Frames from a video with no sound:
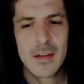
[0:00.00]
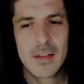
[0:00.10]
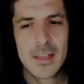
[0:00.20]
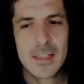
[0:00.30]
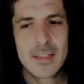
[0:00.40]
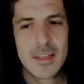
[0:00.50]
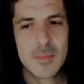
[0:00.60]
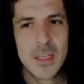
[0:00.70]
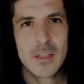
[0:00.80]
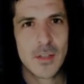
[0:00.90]
it seems
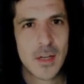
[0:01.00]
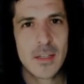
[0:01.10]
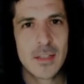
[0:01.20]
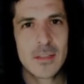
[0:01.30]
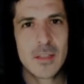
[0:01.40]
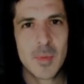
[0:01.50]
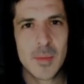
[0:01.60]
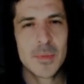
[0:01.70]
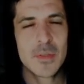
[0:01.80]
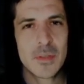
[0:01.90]
like a good idea to be able
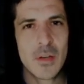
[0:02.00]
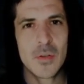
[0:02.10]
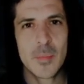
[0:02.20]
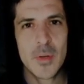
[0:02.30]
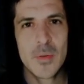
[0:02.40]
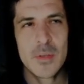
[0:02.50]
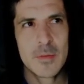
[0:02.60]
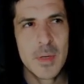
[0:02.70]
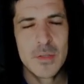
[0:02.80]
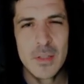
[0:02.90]
to toggle both,
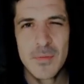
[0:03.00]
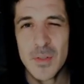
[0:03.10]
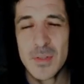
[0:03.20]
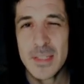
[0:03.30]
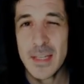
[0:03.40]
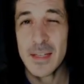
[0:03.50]
especially if you're deciding